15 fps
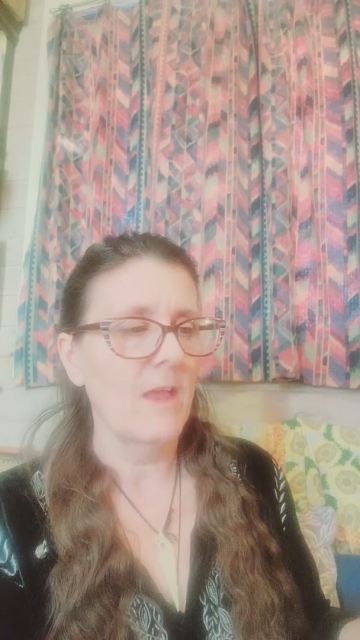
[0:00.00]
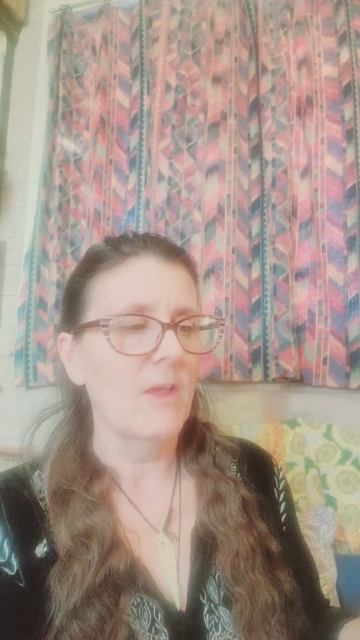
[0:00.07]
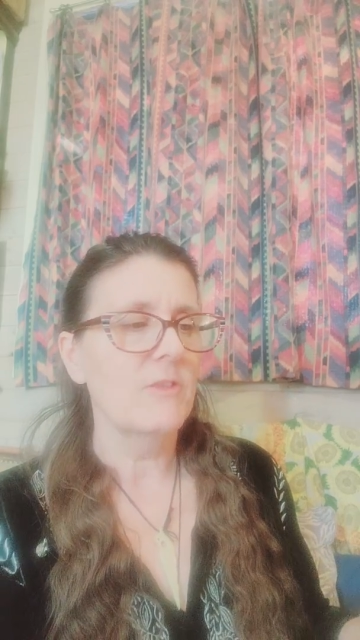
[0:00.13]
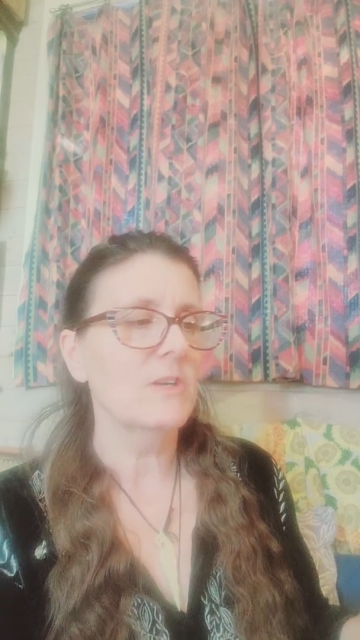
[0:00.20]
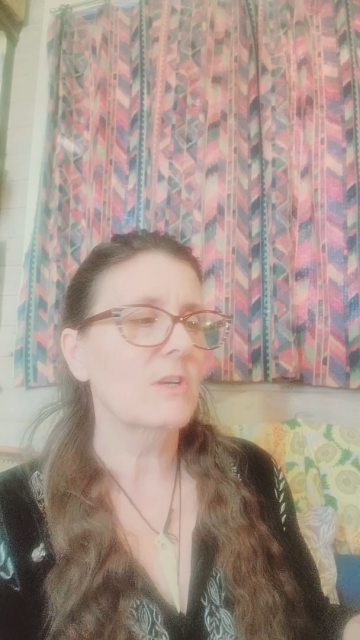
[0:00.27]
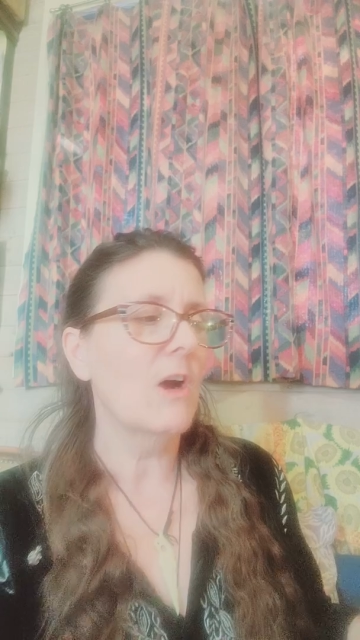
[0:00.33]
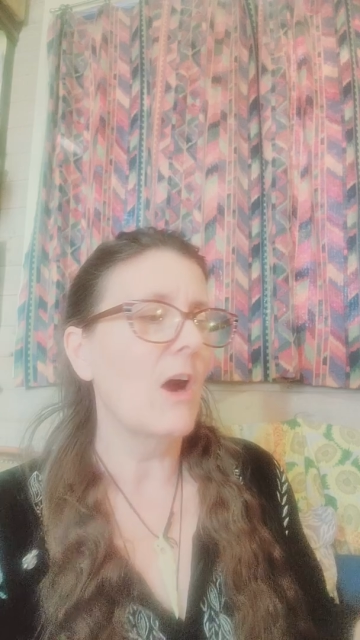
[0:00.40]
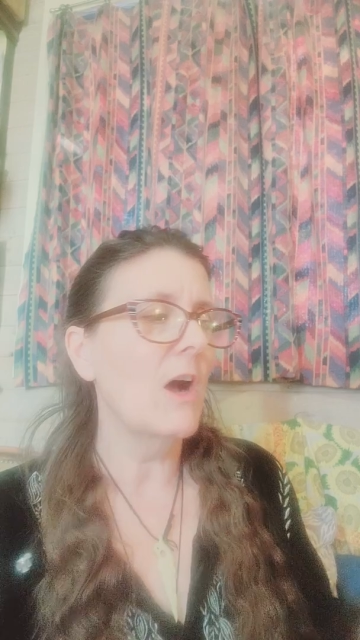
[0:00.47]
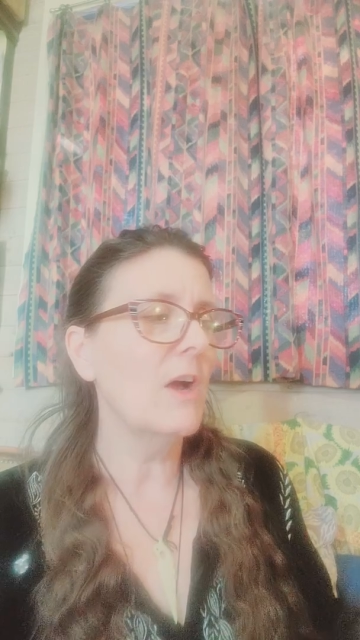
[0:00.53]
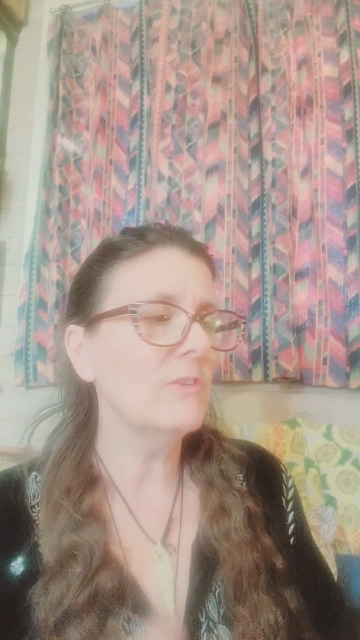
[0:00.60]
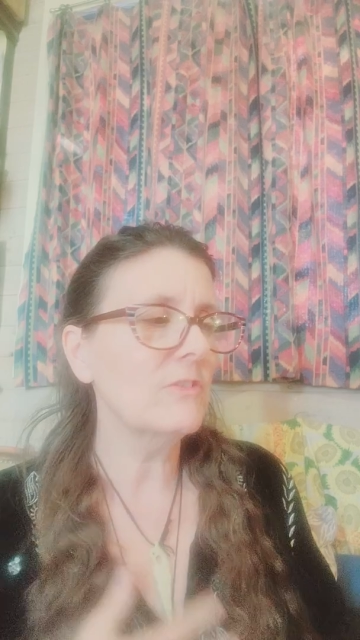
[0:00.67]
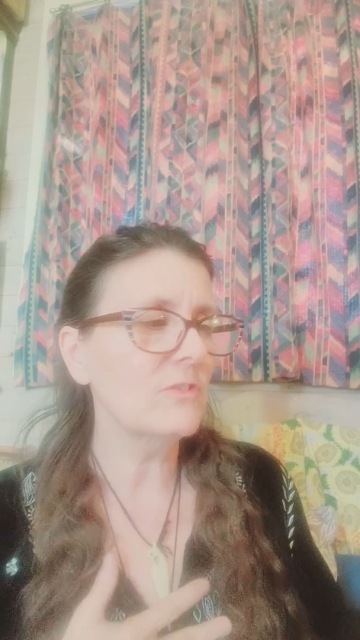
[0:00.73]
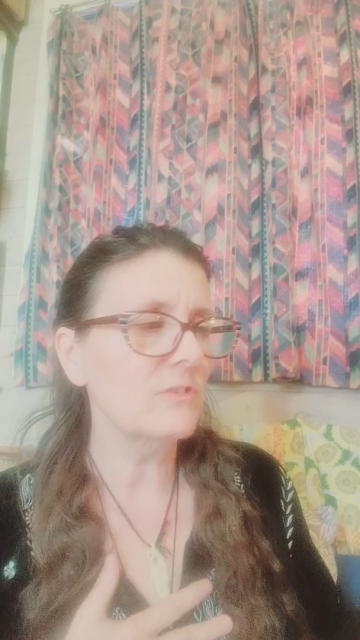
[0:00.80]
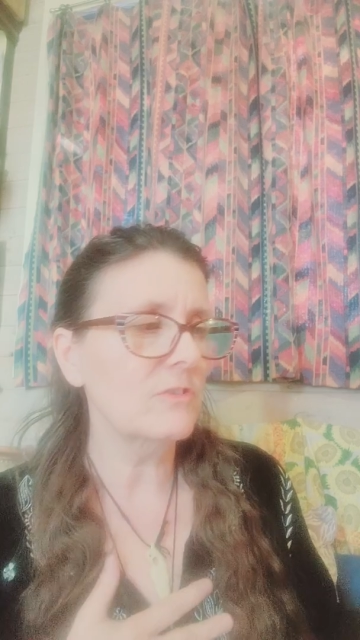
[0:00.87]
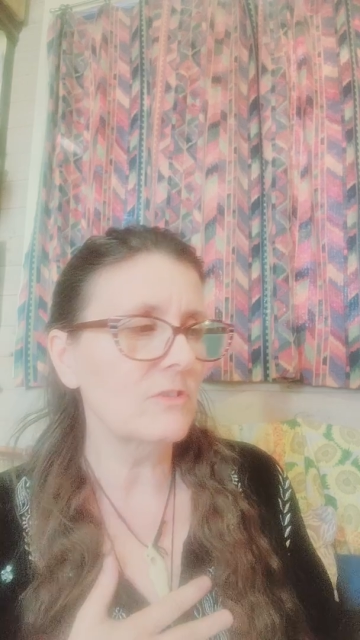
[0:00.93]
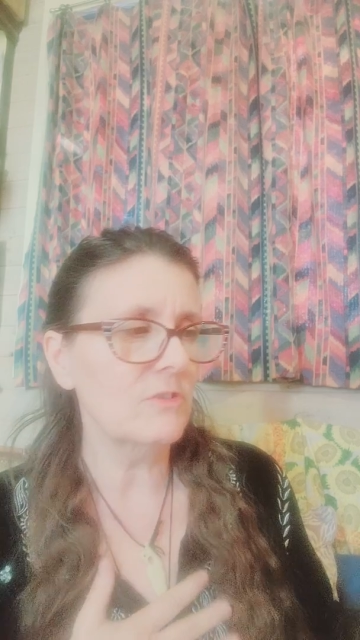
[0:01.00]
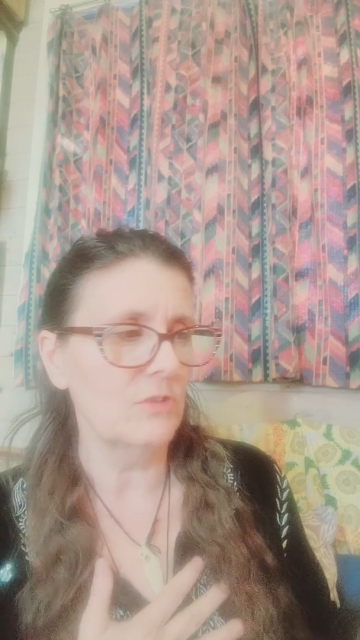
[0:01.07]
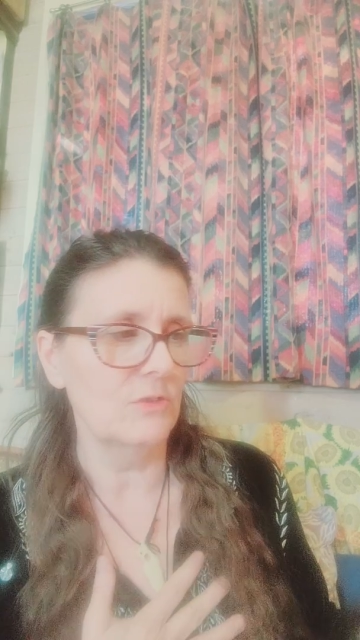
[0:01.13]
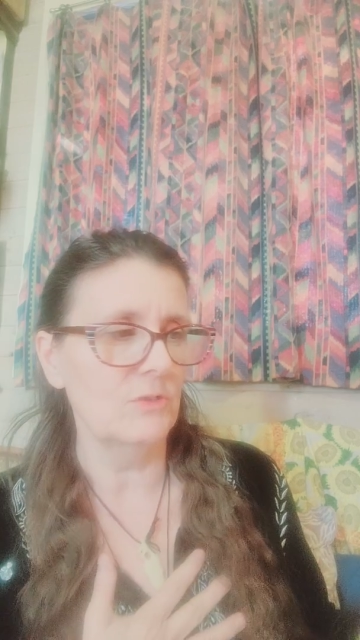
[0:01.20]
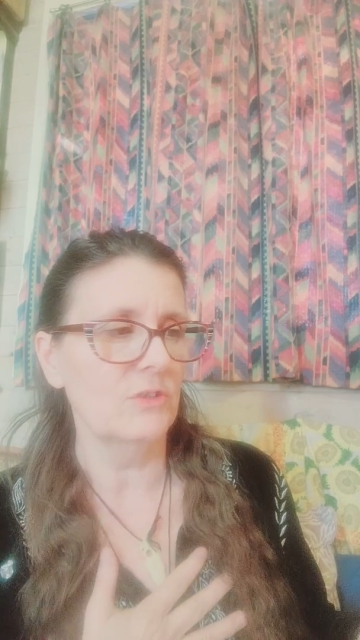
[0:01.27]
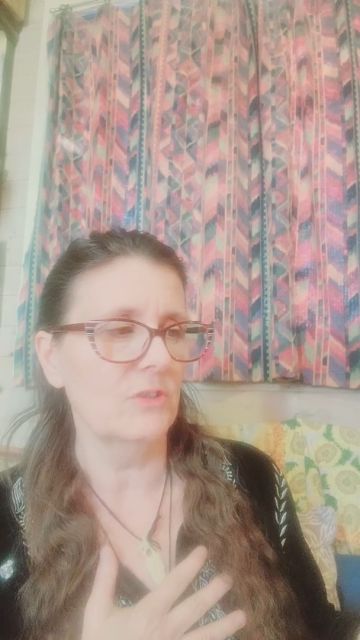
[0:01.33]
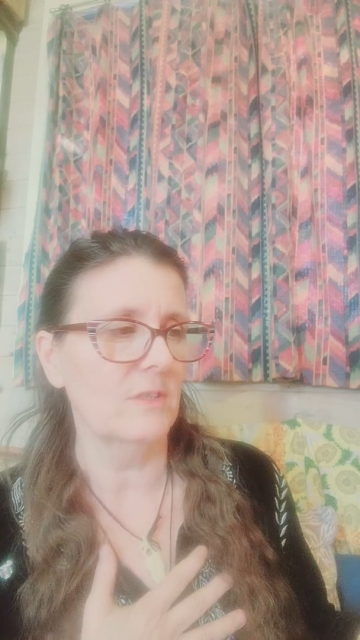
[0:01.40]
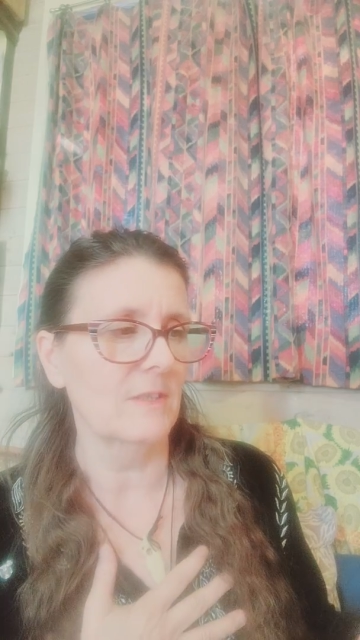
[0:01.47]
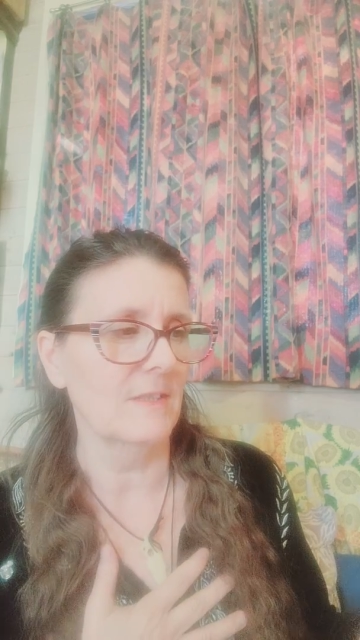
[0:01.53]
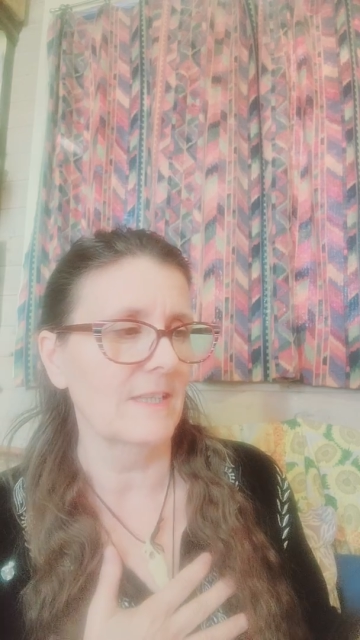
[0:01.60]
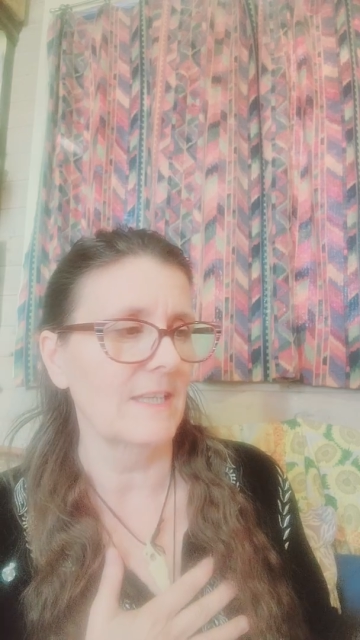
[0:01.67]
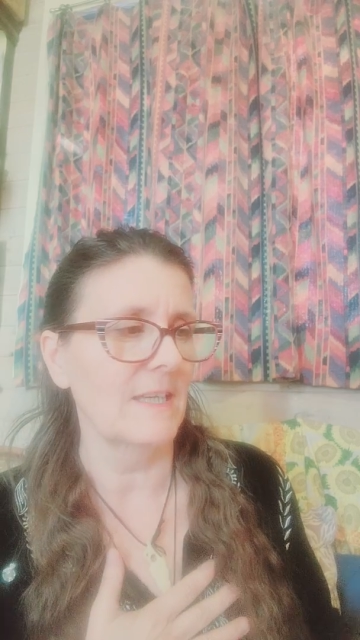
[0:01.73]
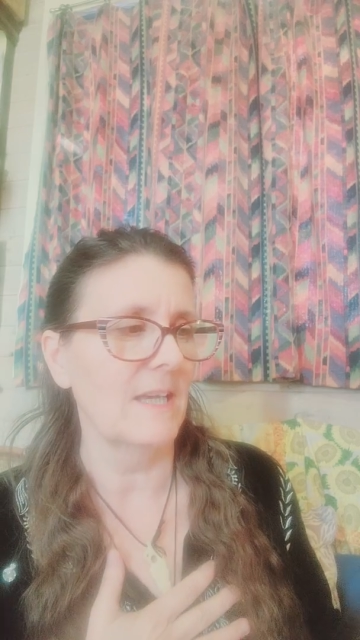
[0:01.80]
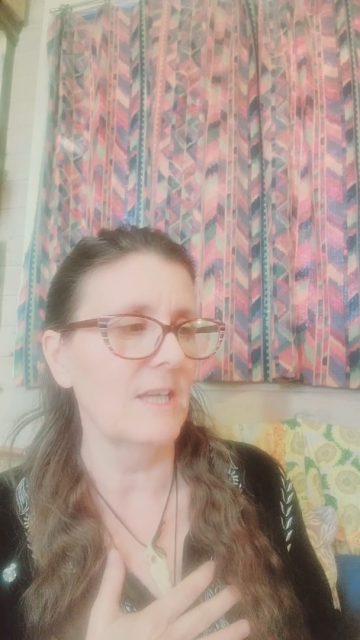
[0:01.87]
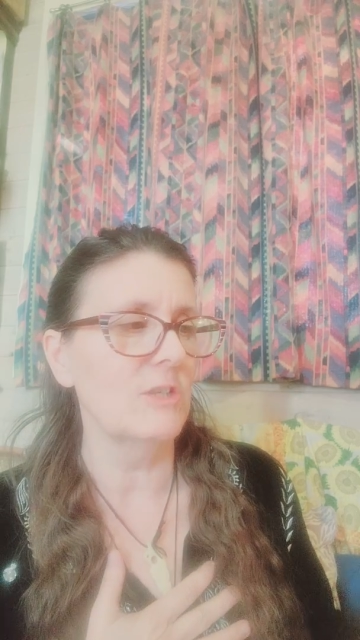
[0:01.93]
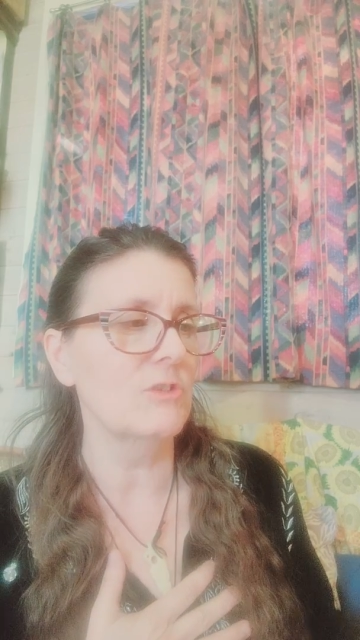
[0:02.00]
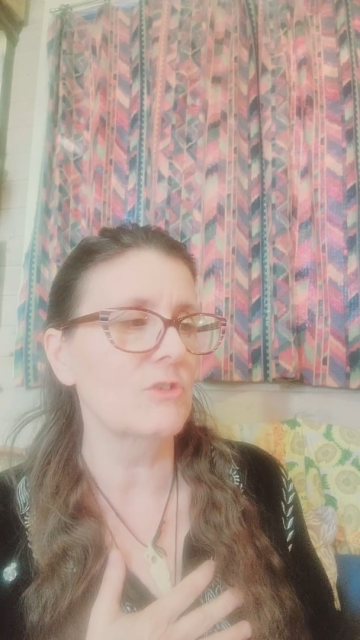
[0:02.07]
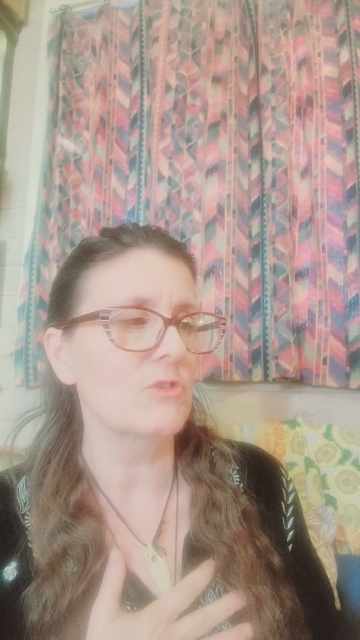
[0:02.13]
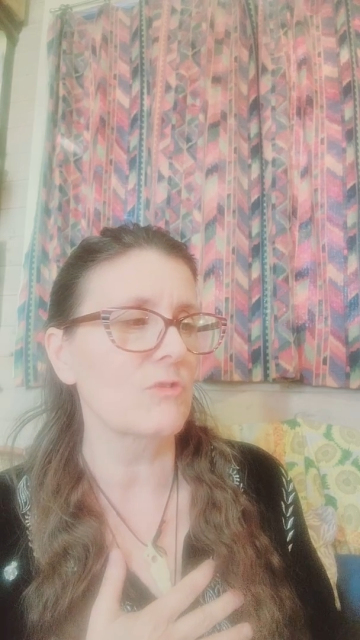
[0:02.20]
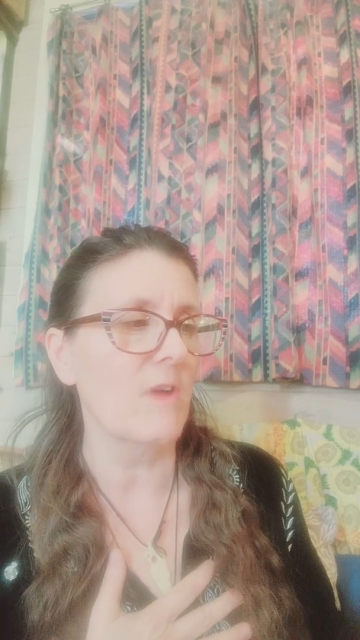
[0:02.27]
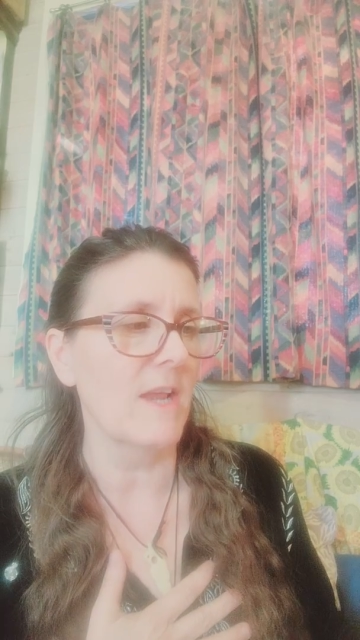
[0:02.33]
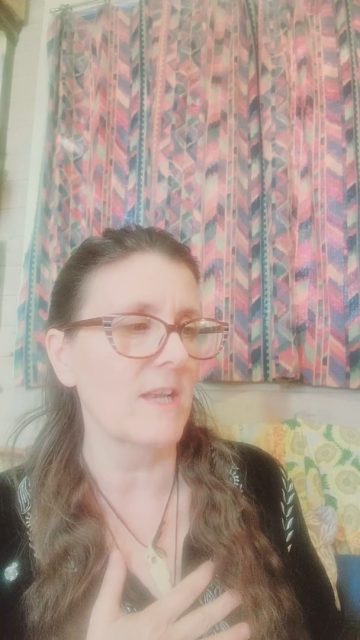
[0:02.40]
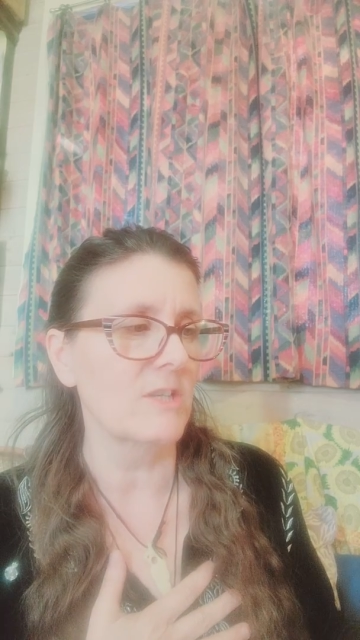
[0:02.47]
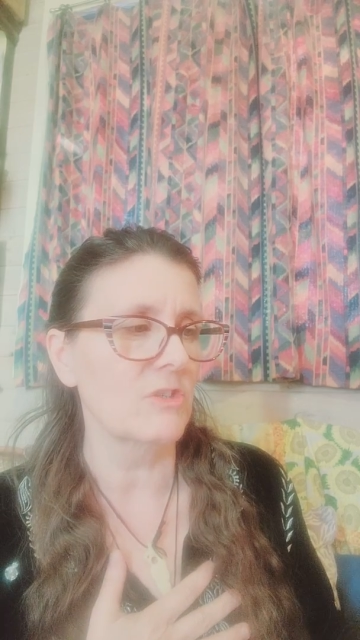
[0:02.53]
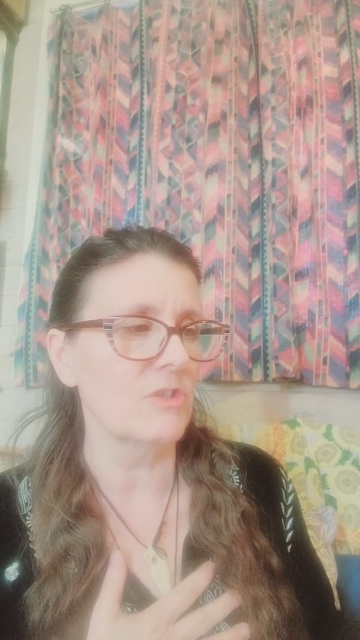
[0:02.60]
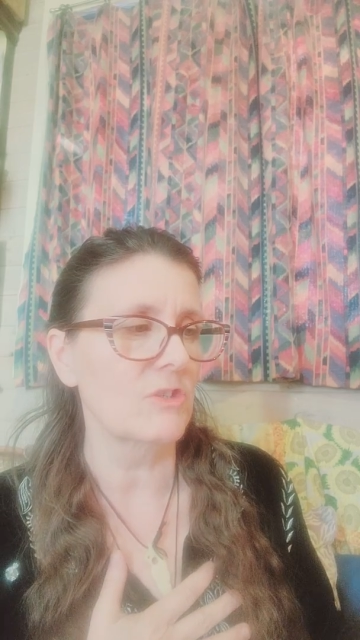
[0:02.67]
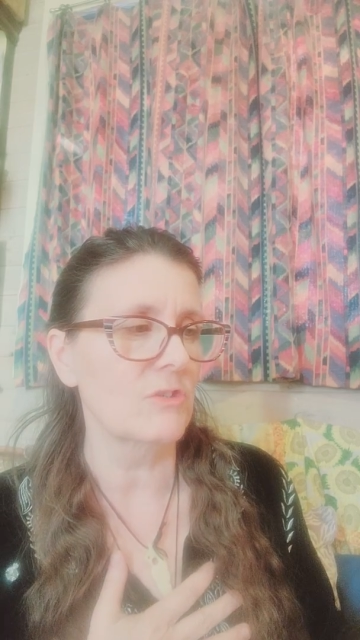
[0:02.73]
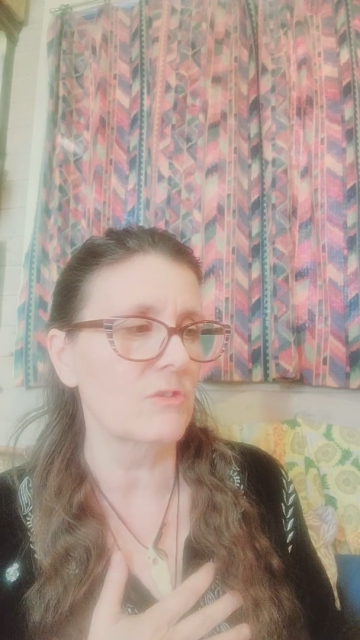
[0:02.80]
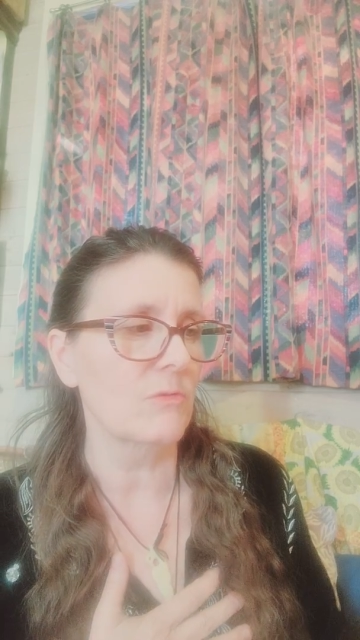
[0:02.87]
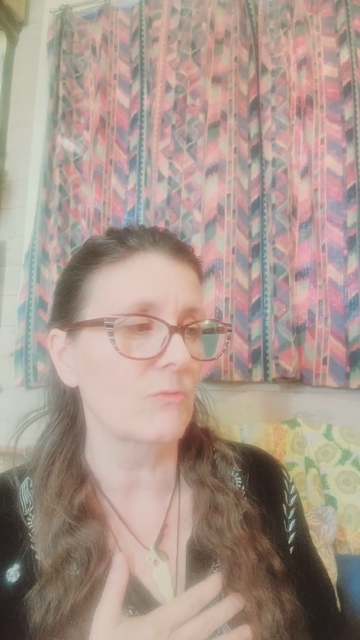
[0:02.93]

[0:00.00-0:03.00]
The constitutionally entrenched